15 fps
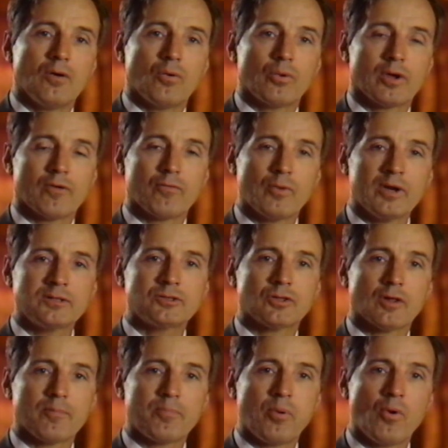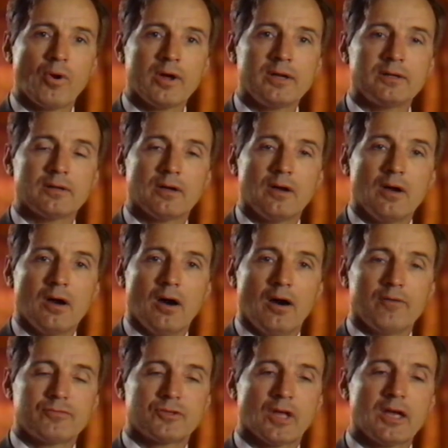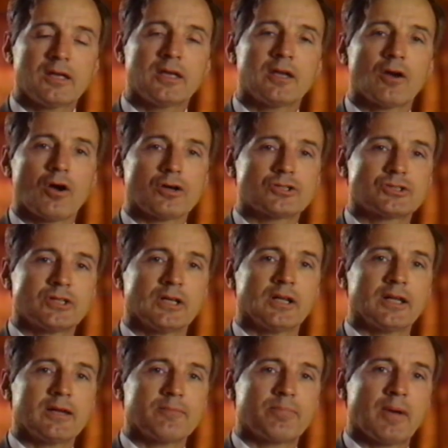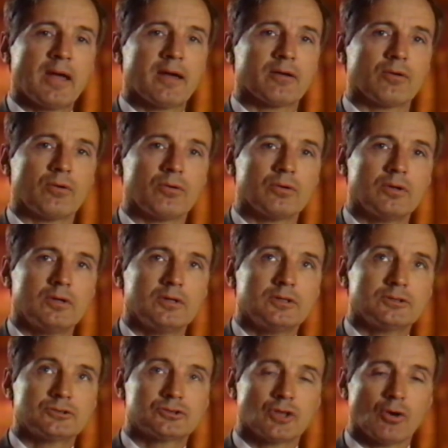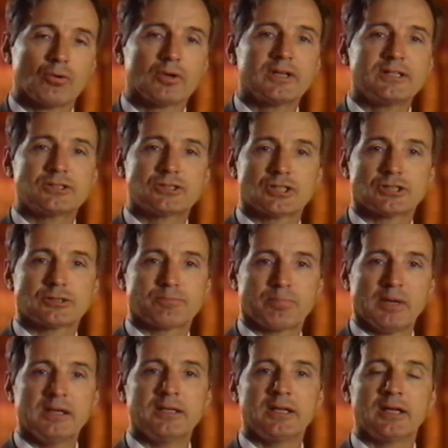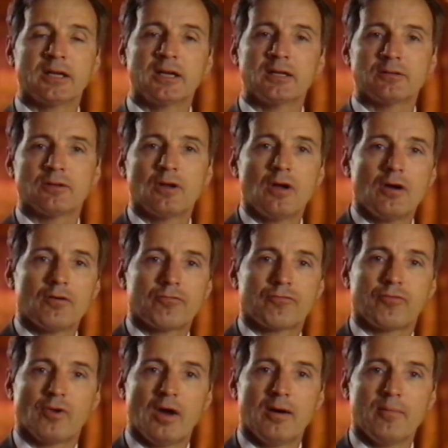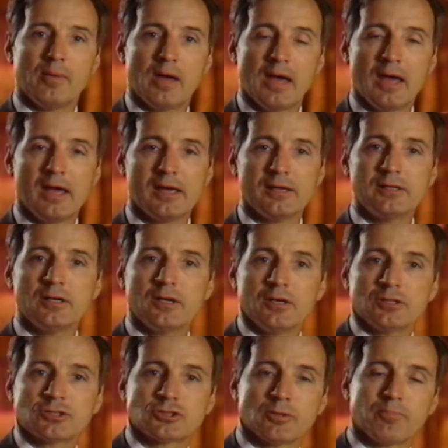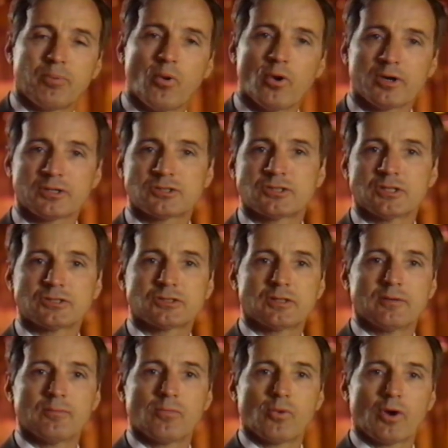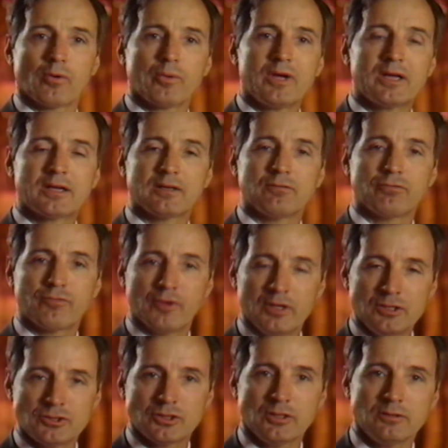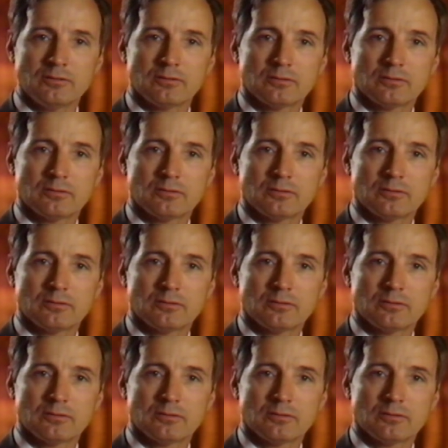We have went to the point of taking our ceiling panel, totally suspending it from a support system where we can finish it,